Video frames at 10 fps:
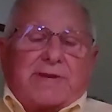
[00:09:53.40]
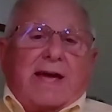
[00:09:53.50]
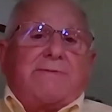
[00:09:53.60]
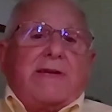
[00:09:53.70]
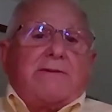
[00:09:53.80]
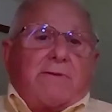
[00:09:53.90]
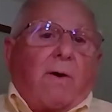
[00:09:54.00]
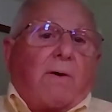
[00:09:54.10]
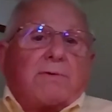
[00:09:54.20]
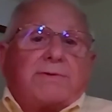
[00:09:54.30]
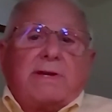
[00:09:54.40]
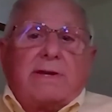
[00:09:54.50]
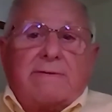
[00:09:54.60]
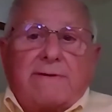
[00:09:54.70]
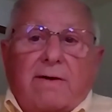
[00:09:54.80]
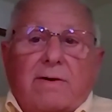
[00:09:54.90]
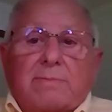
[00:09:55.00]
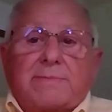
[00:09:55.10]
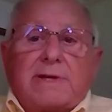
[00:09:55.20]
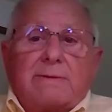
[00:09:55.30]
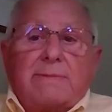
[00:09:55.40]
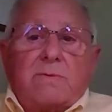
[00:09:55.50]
fields have evolved and developed.